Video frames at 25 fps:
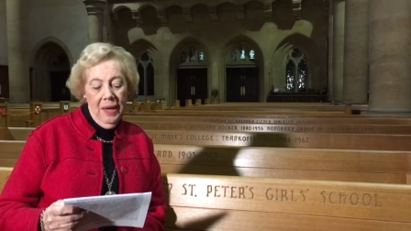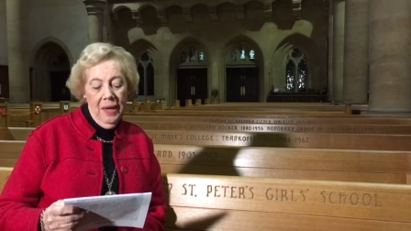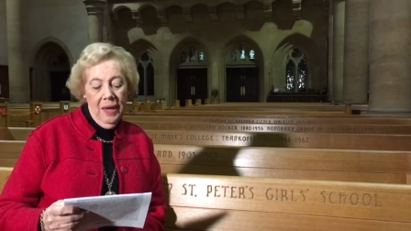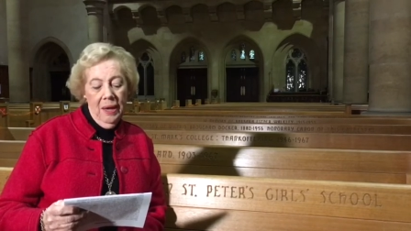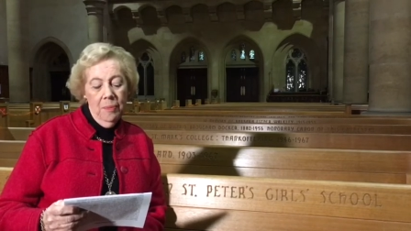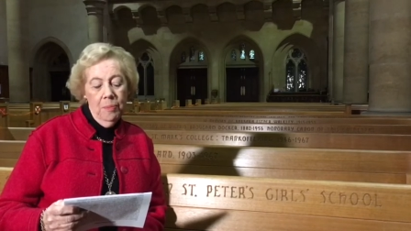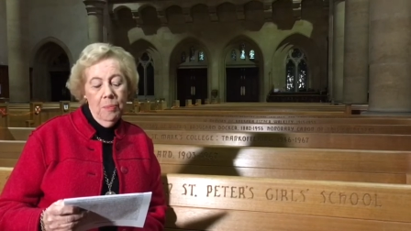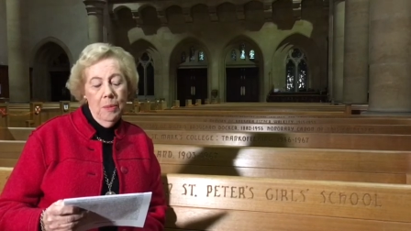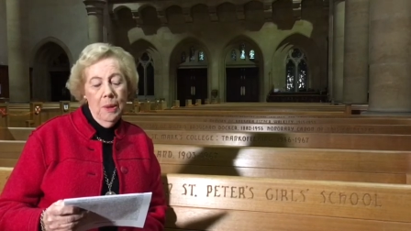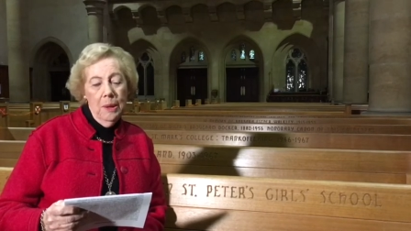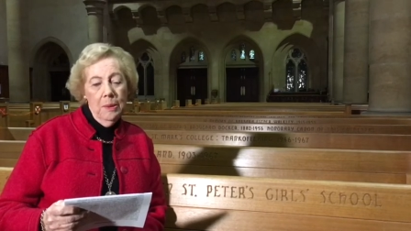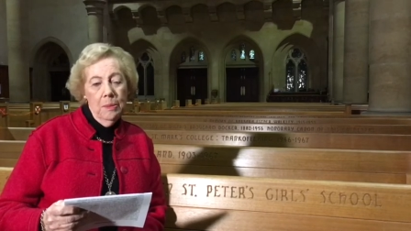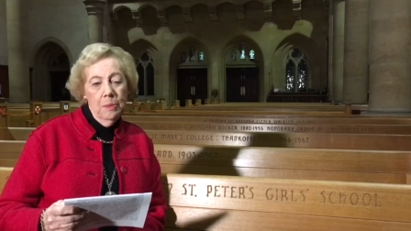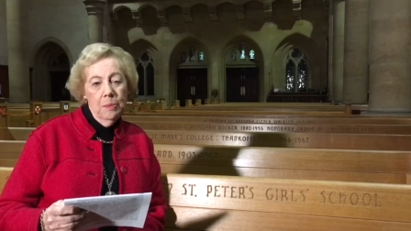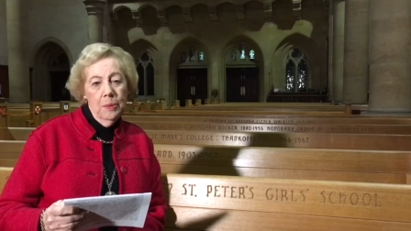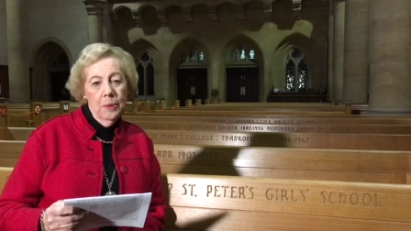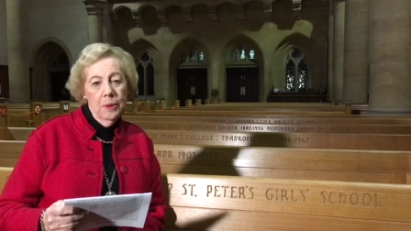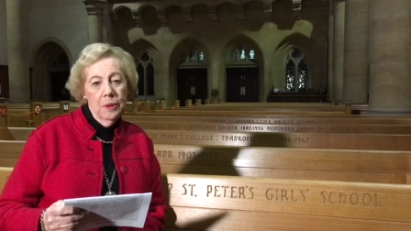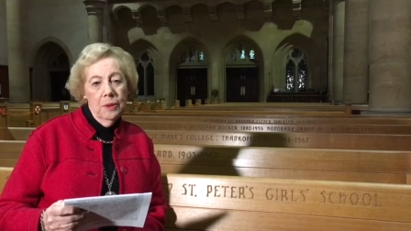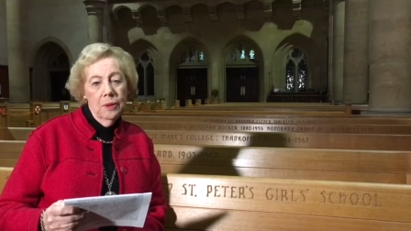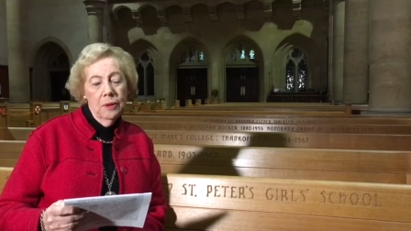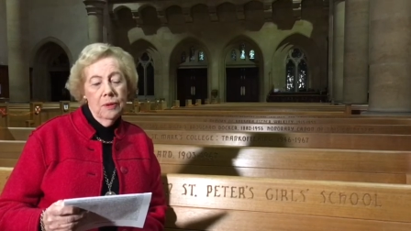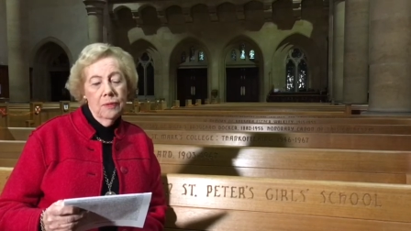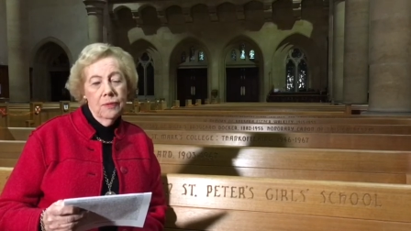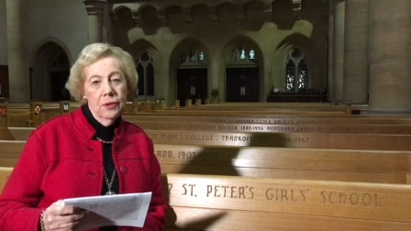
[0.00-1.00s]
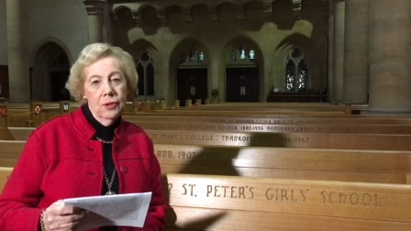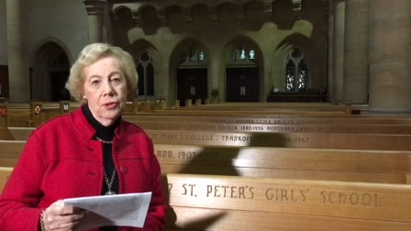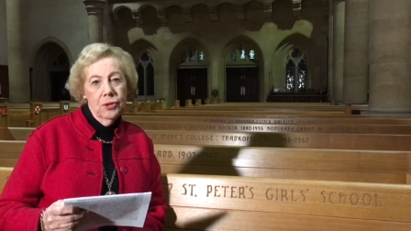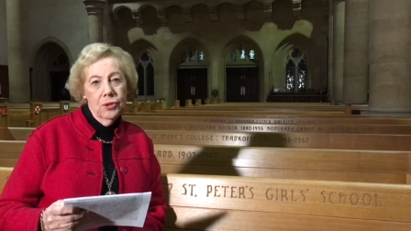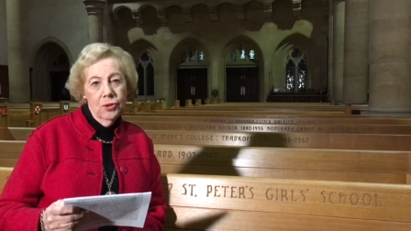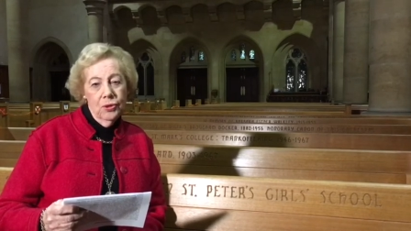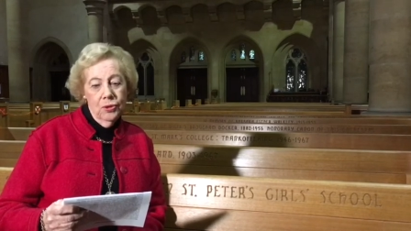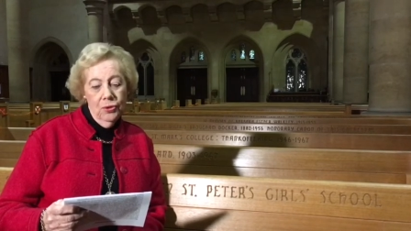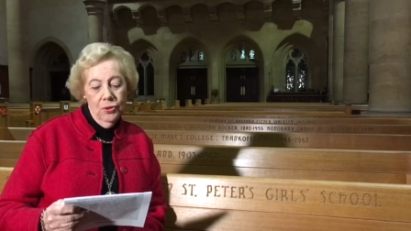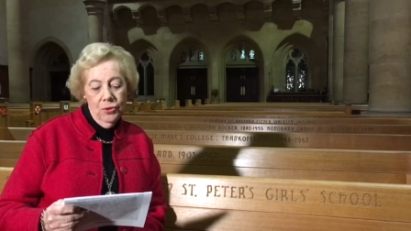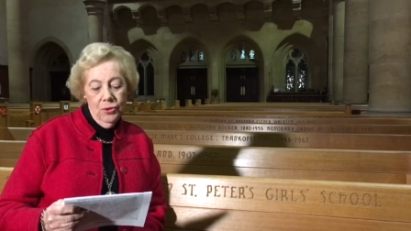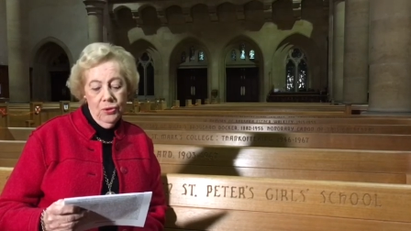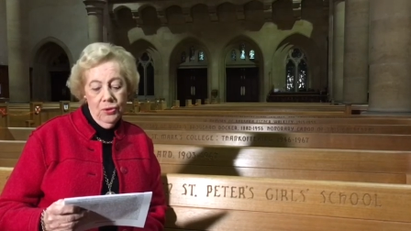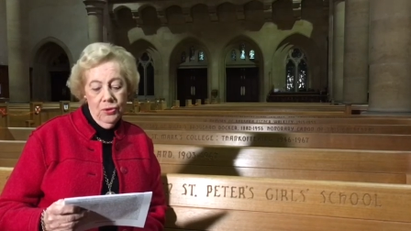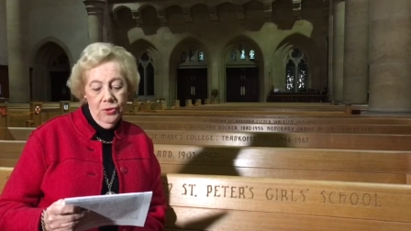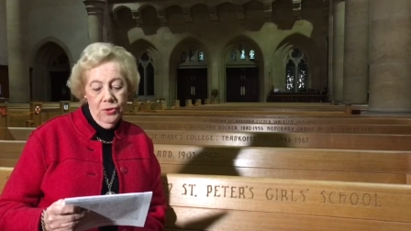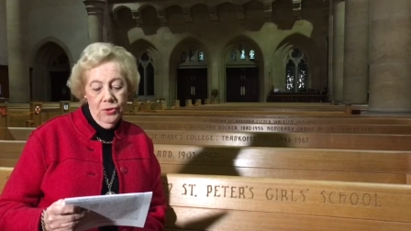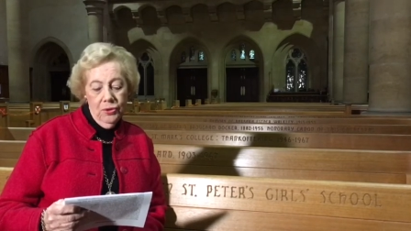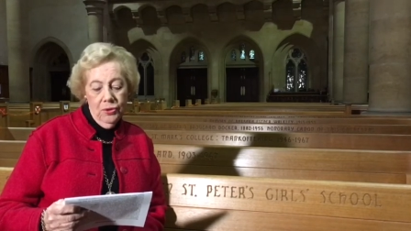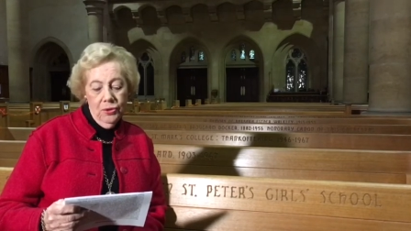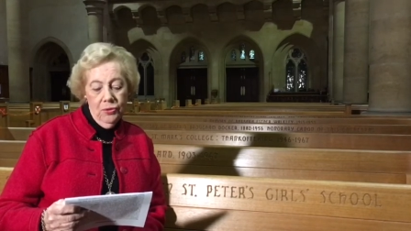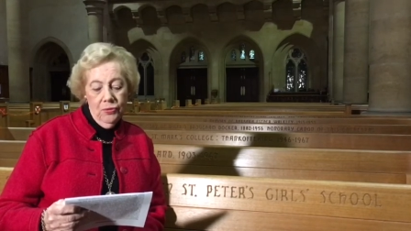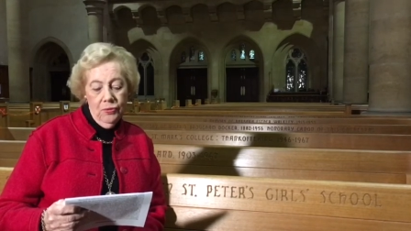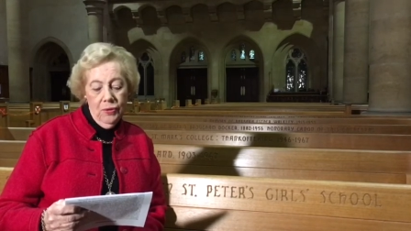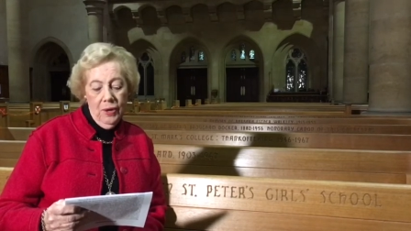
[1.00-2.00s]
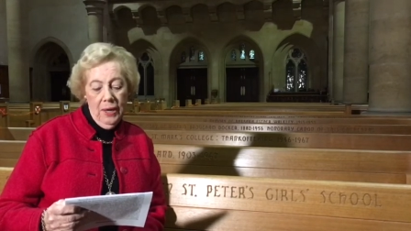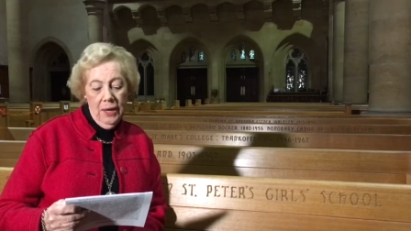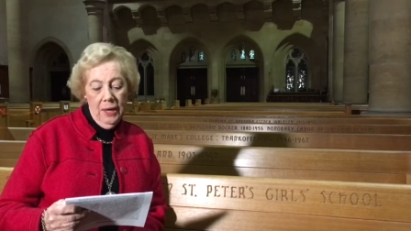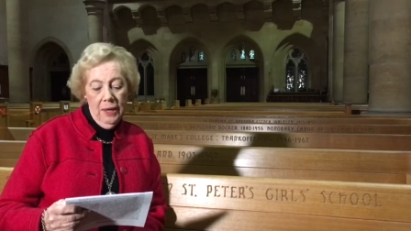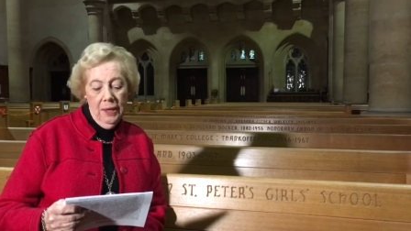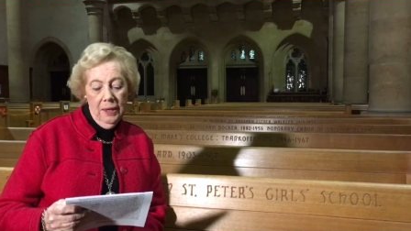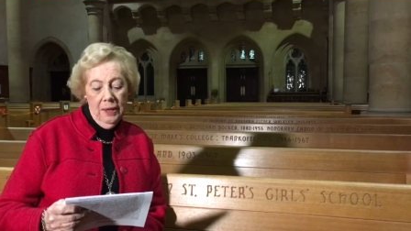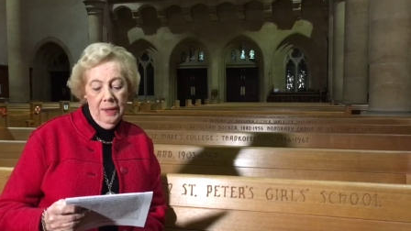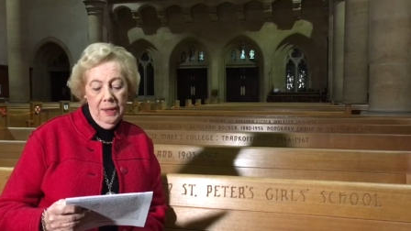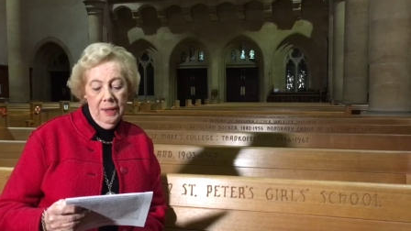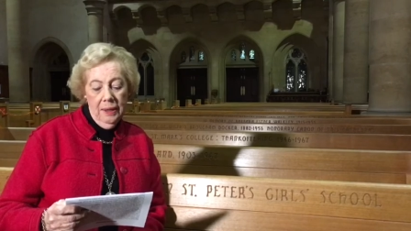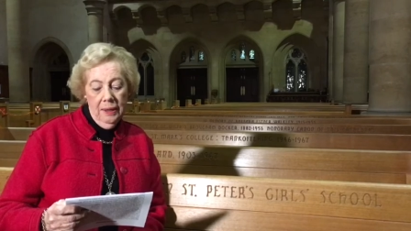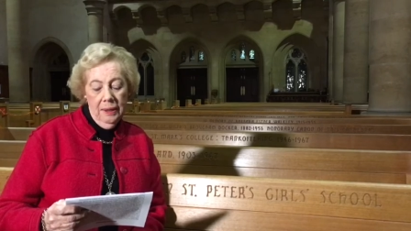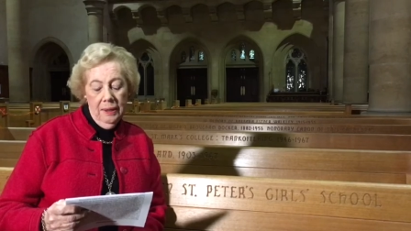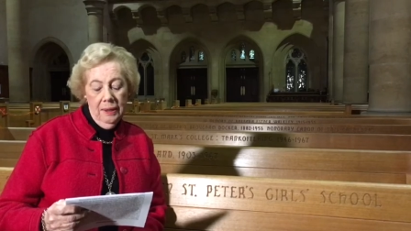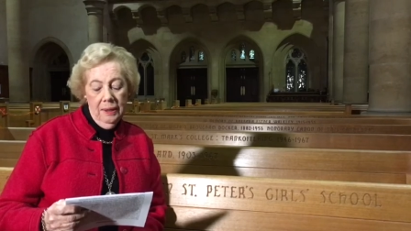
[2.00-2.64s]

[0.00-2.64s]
a member of the Church in Australia,